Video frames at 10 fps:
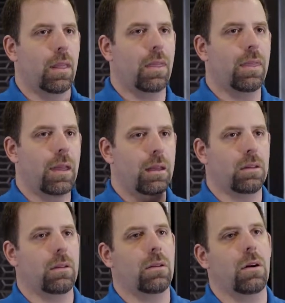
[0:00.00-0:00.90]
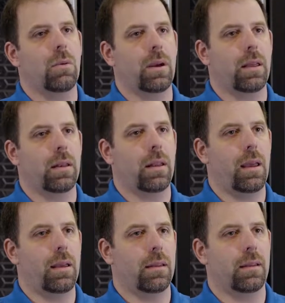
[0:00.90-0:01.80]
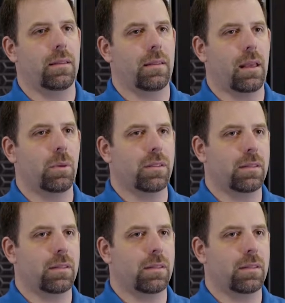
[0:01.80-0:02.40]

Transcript: then you go in and disable